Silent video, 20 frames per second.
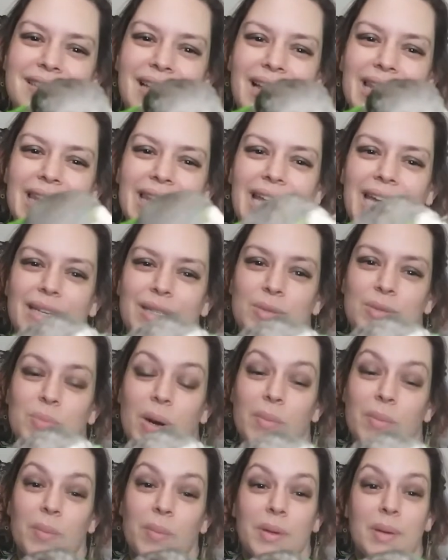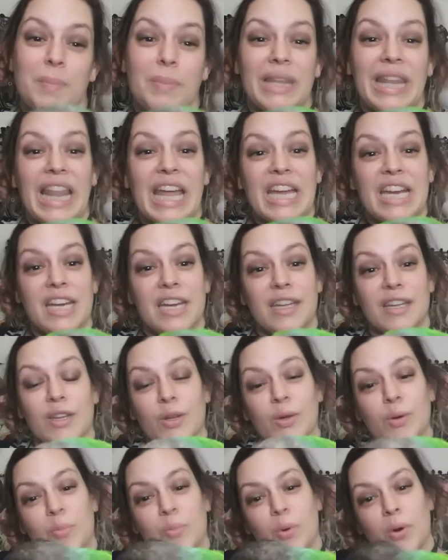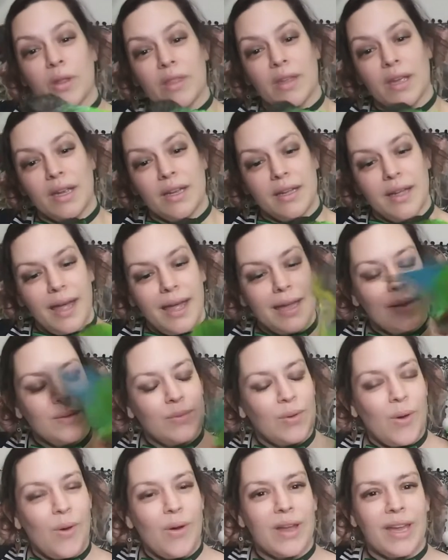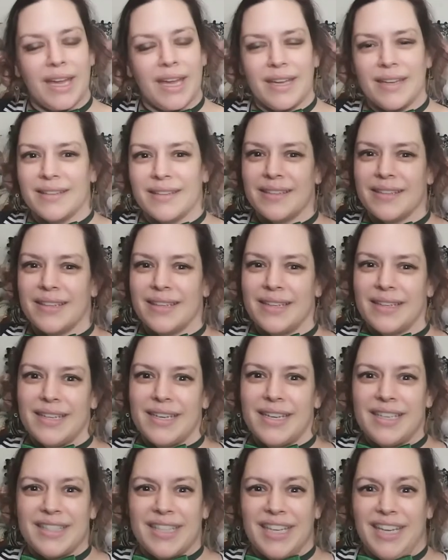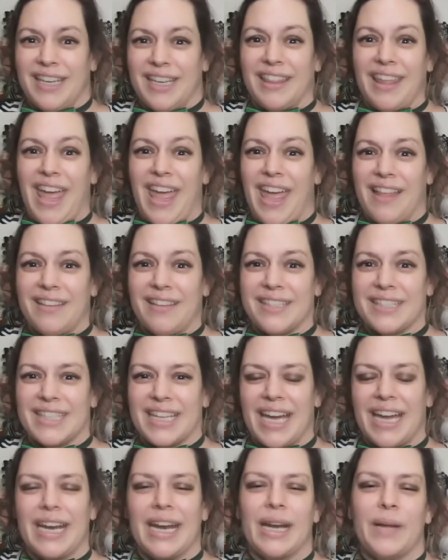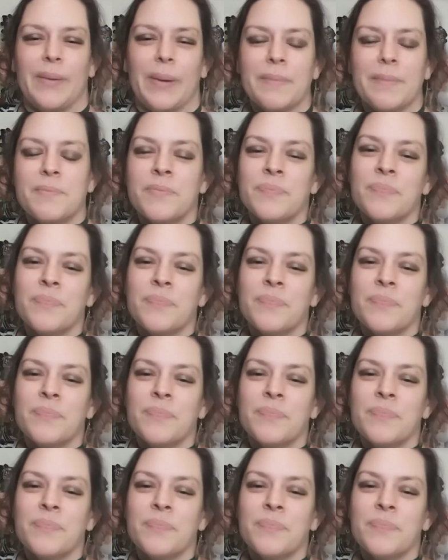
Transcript: That light is probably blinding you, poor thing. Okay. He's like, the hell is that? Anyway.